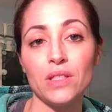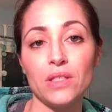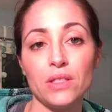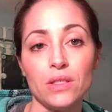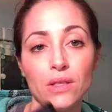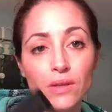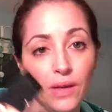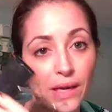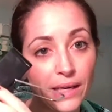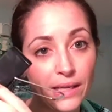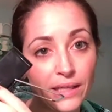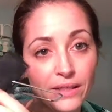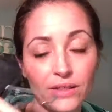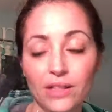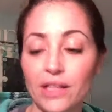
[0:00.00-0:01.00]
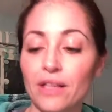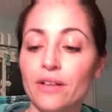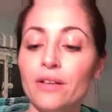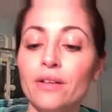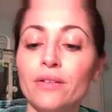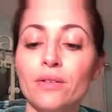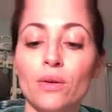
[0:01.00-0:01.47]
So you need your
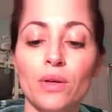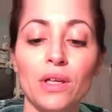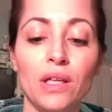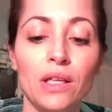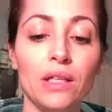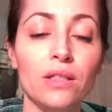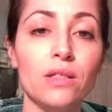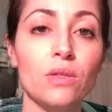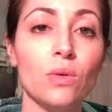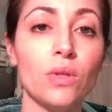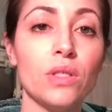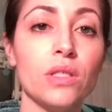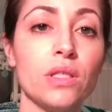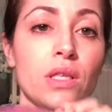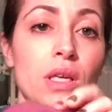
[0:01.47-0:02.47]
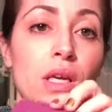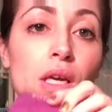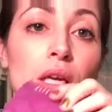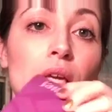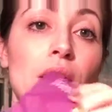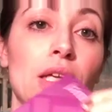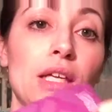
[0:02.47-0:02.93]
heater or a heating source.
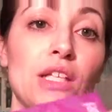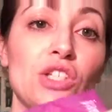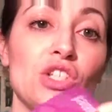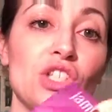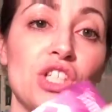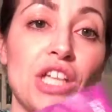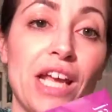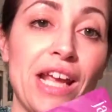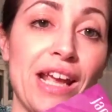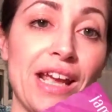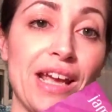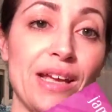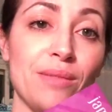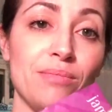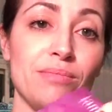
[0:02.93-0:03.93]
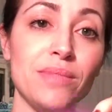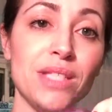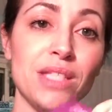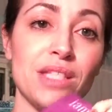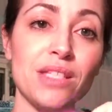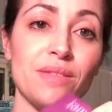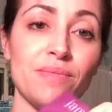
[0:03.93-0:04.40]
You need your
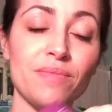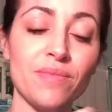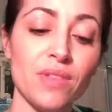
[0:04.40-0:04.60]
jams.